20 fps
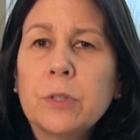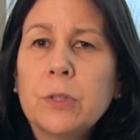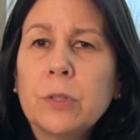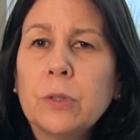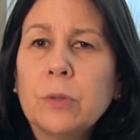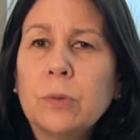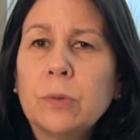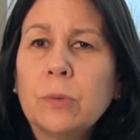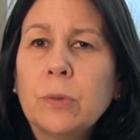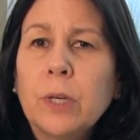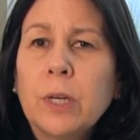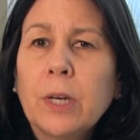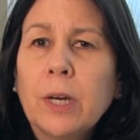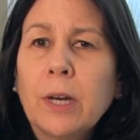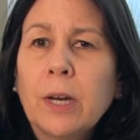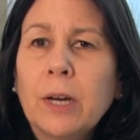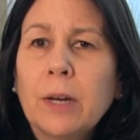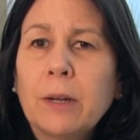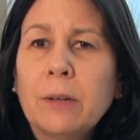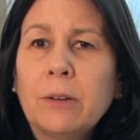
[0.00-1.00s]
to
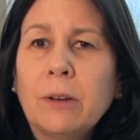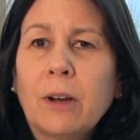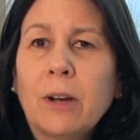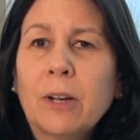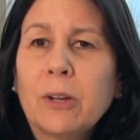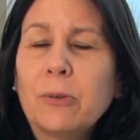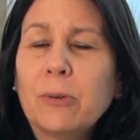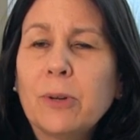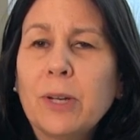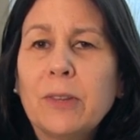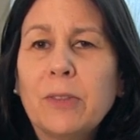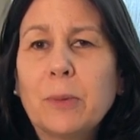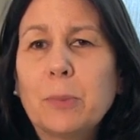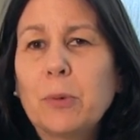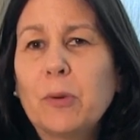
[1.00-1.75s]
uh, not create the